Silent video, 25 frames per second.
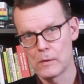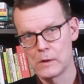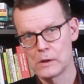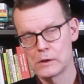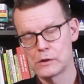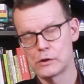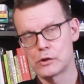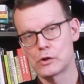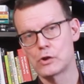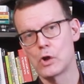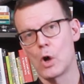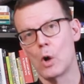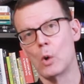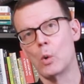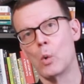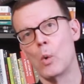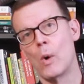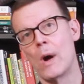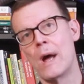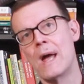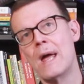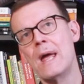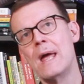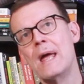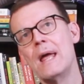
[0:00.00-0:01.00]

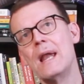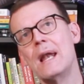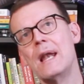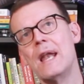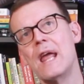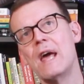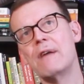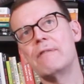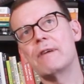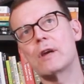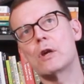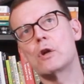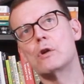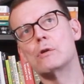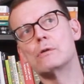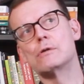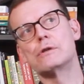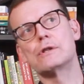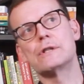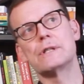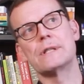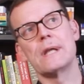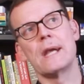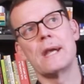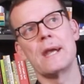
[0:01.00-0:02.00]
So
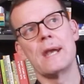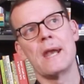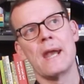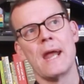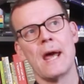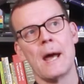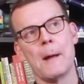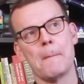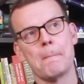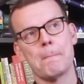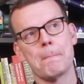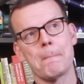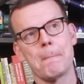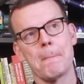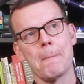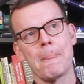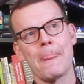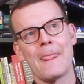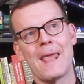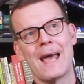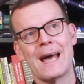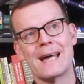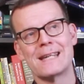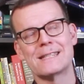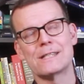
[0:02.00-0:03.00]
Leverkusen
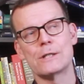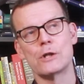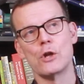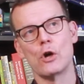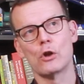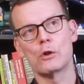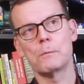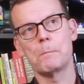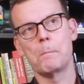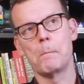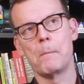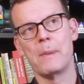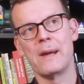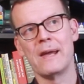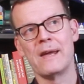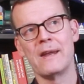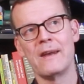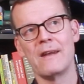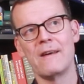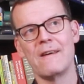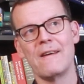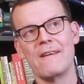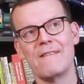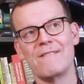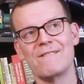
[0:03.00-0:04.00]
has not
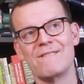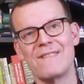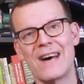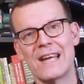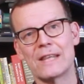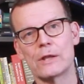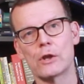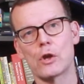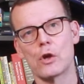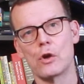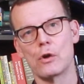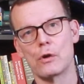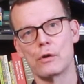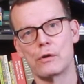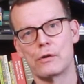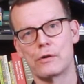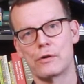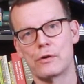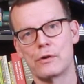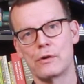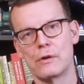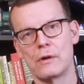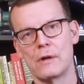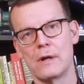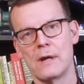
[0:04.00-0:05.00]
been that good
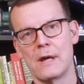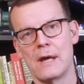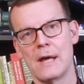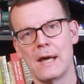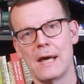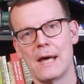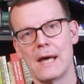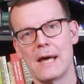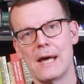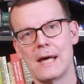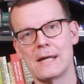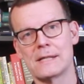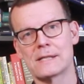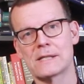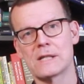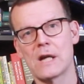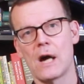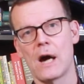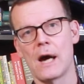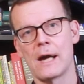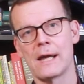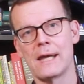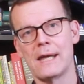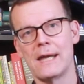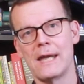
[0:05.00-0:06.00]
as
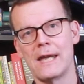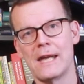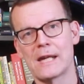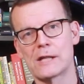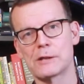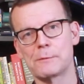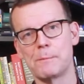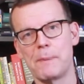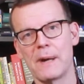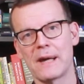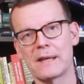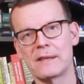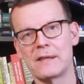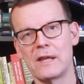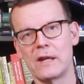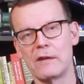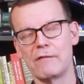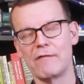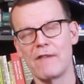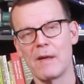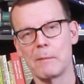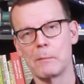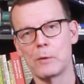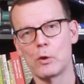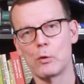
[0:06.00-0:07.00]
I expected
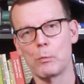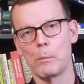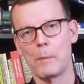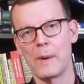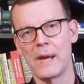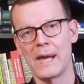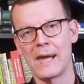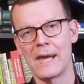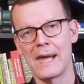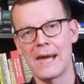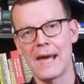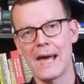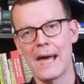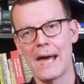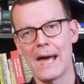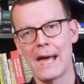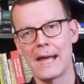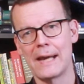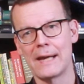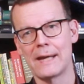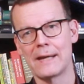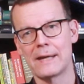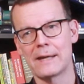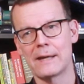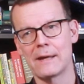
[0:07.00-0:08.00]
them to be,
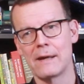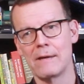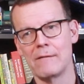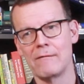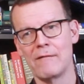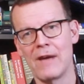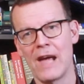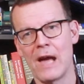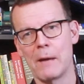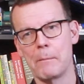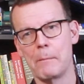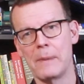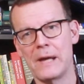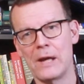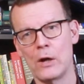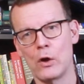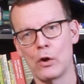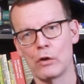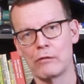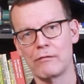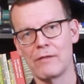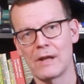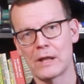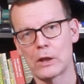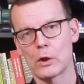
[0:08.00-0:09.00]
and they have been
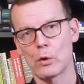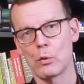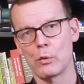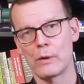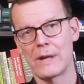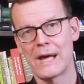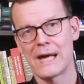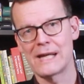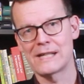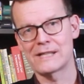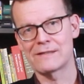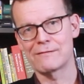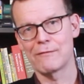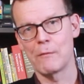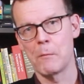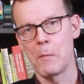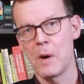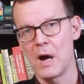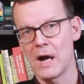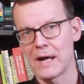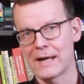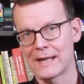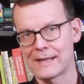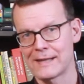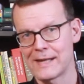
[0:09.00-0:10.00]
not that good as the
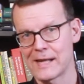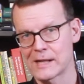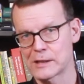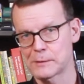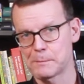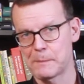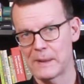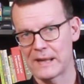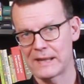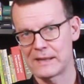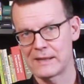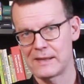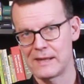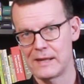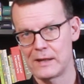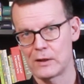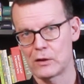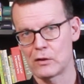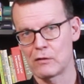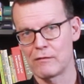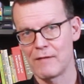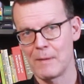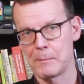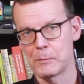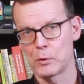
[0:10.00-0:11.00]
market expected
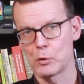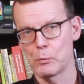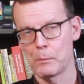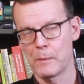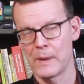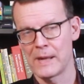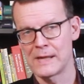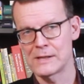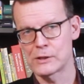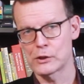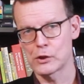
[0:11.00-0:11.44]
them to be.